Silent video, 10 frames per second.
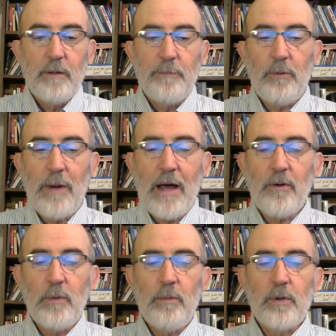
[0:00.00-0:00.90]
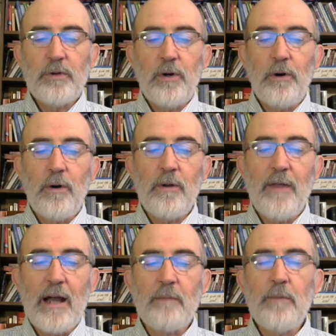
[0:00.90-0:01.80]
but rather we will turn
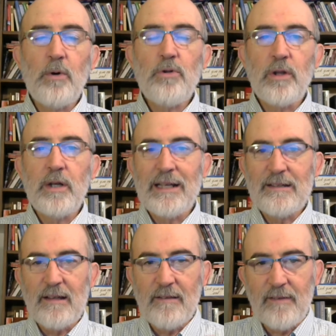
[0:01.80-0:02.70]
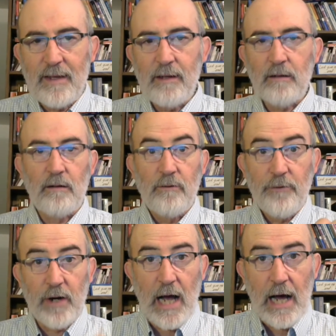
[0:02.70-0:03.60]
that emotion into zeal
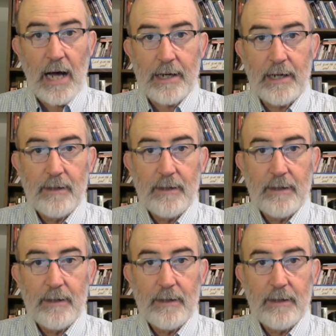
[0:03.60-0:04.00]
for God.